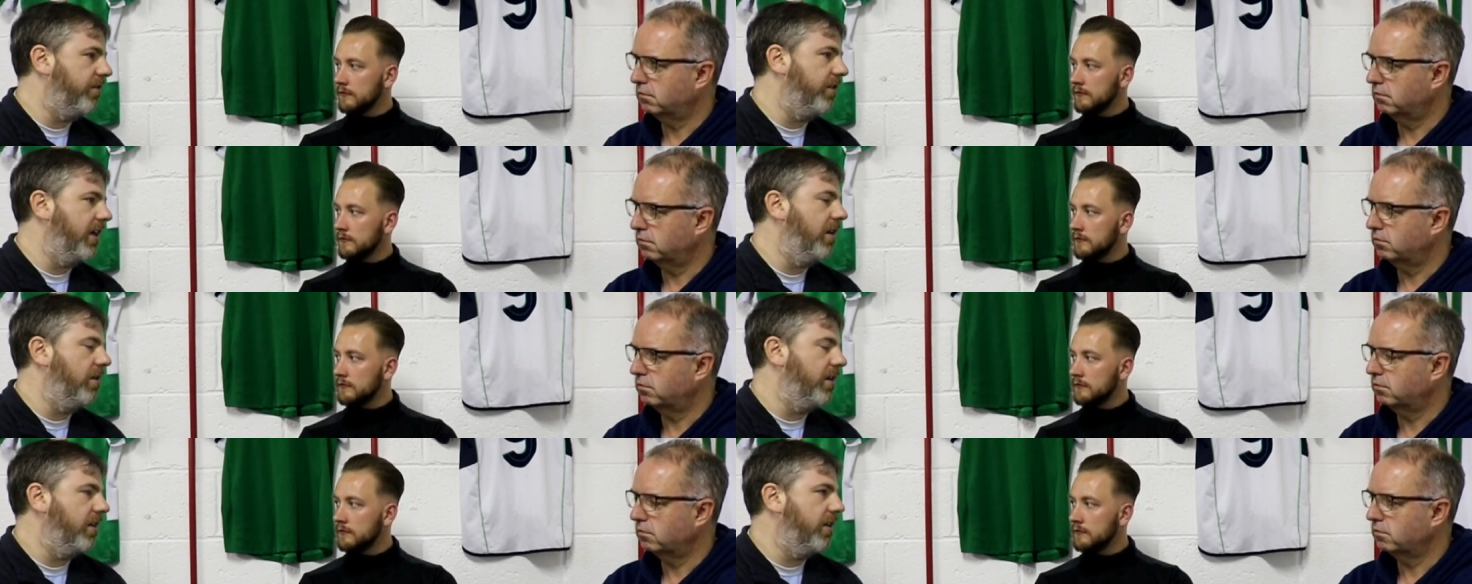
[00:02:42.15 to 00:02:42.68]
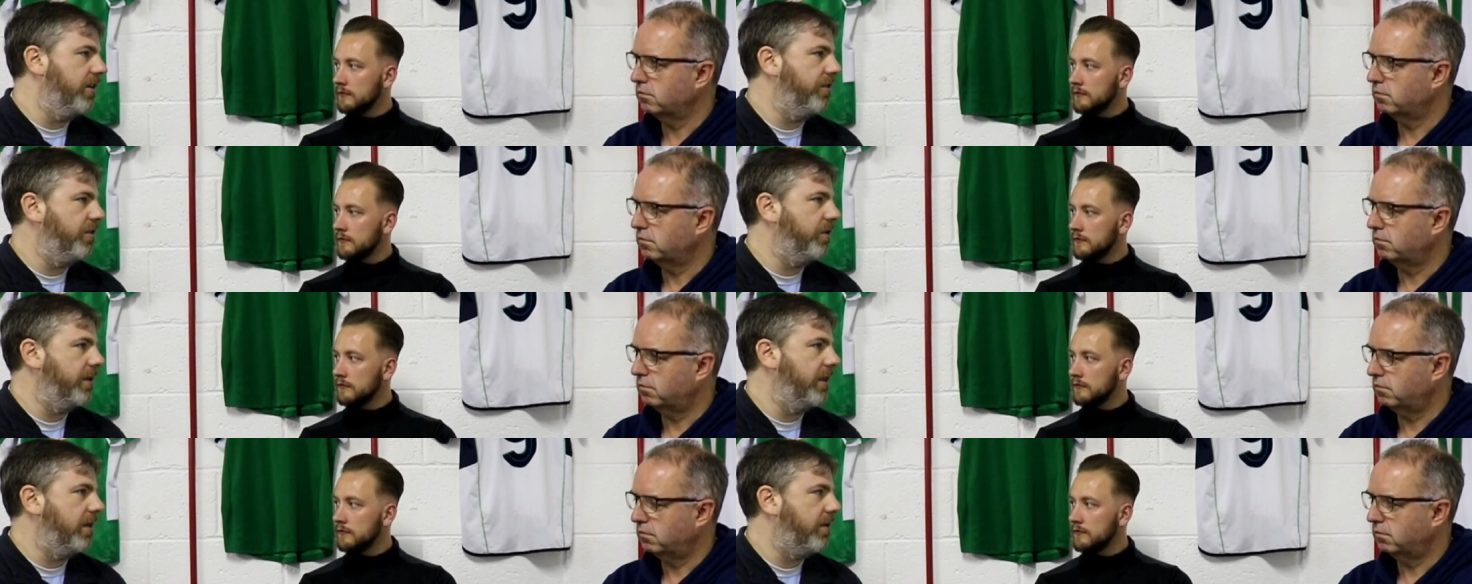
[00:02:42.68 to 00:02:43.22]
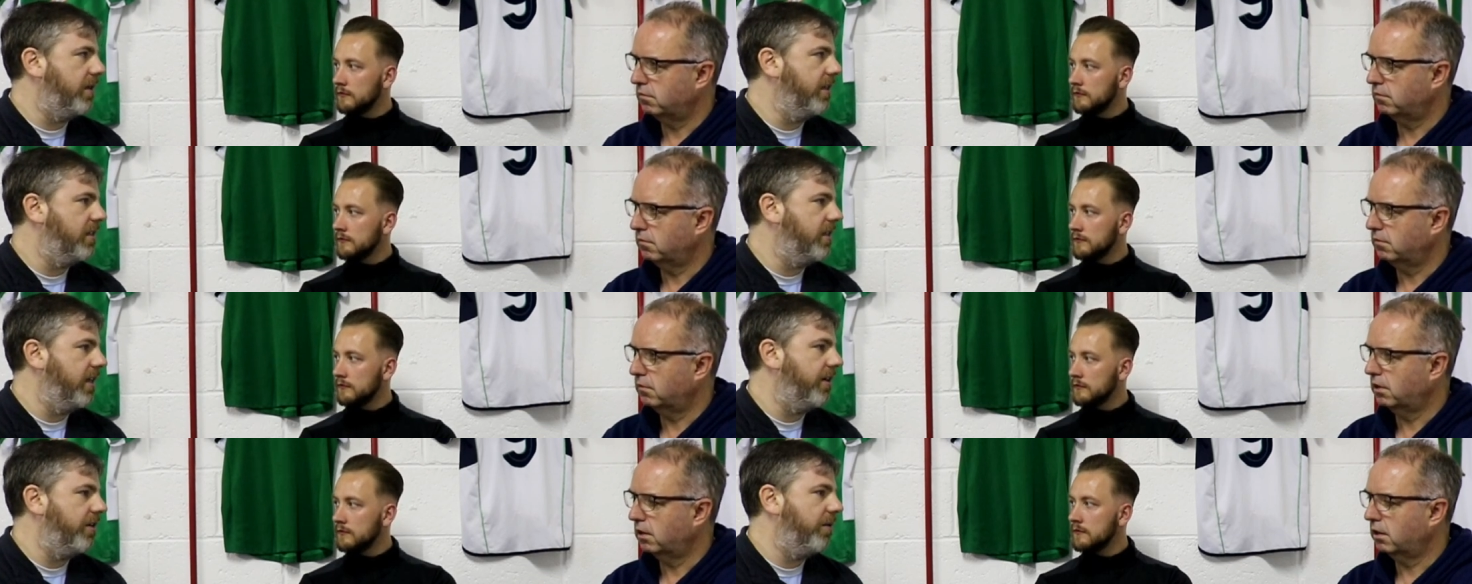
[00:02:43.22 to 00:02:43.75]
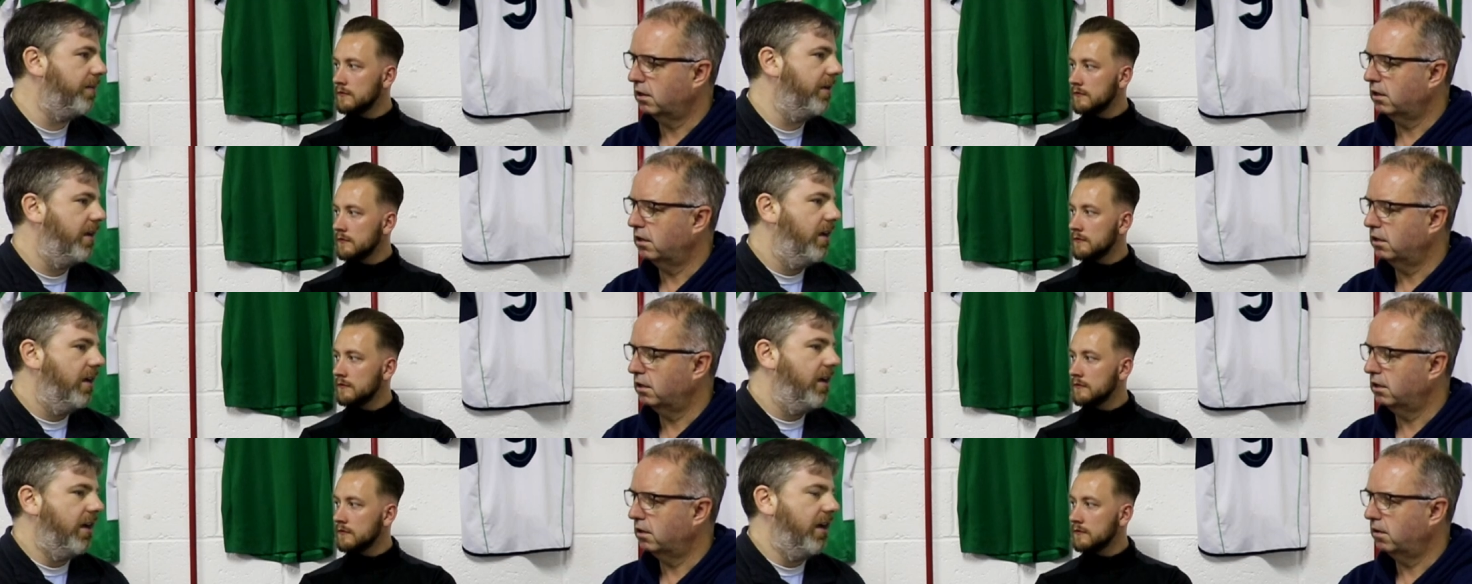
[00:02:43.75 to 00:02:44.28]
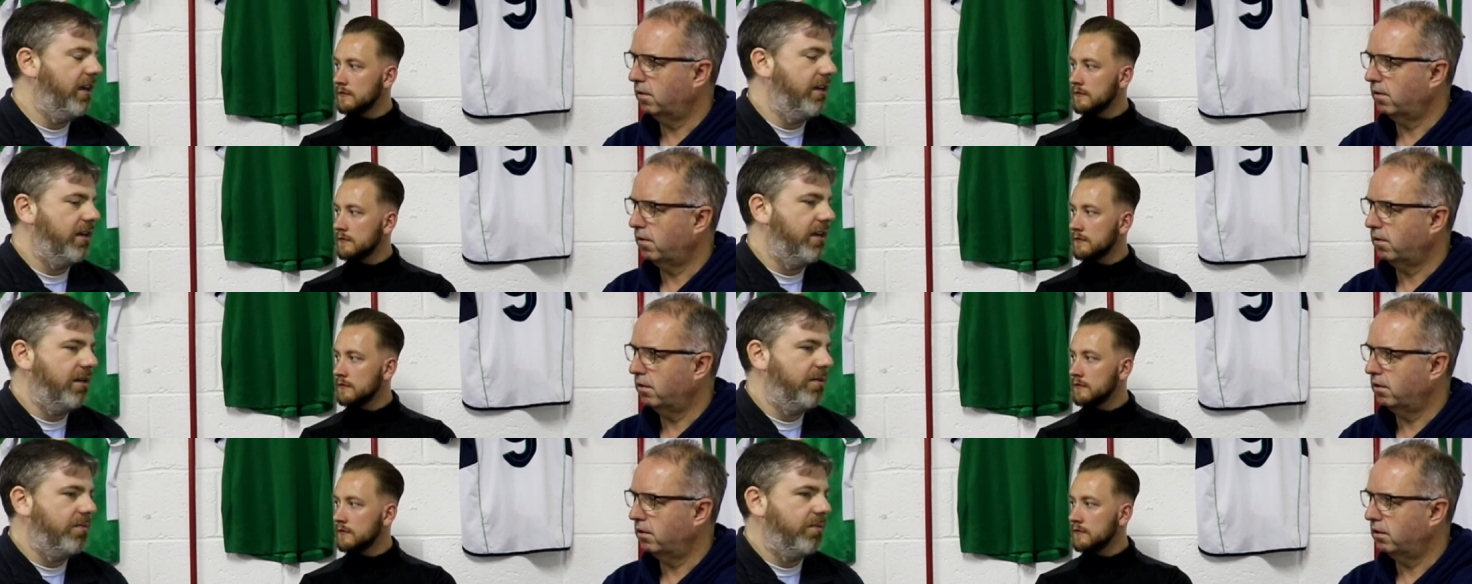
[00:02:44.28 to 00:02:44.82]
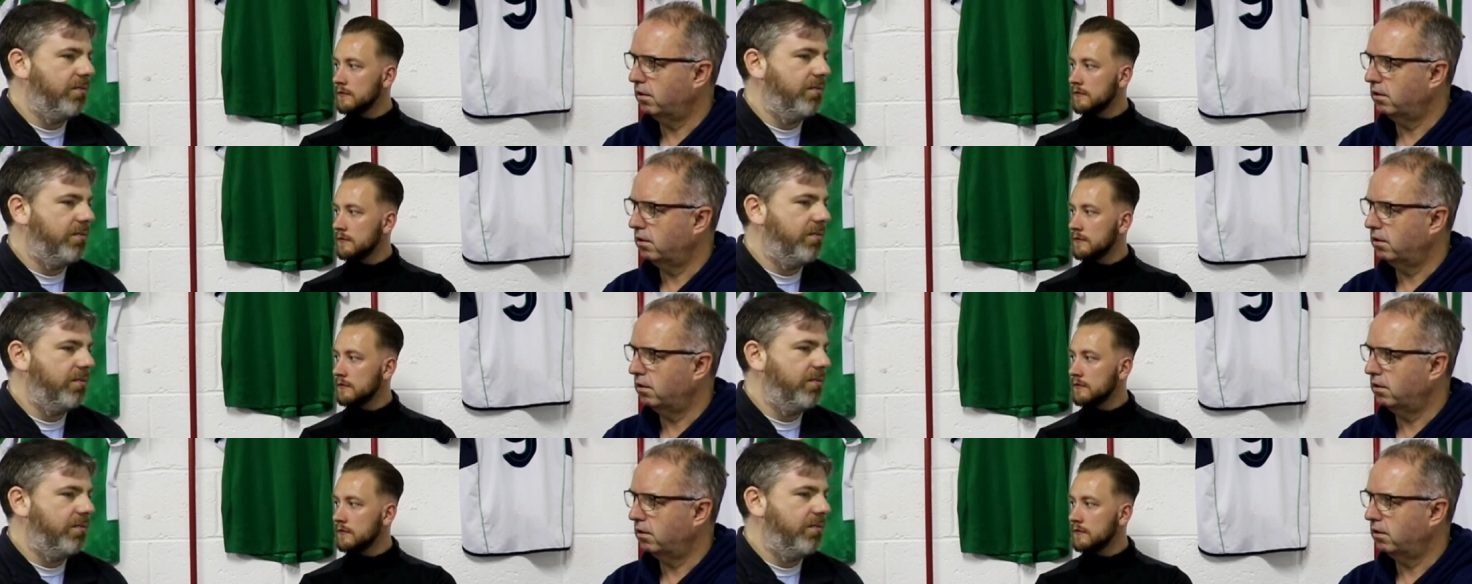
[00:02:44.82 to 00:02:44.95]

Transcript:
Speaker 1: midfield in the under twenty one setup, and um,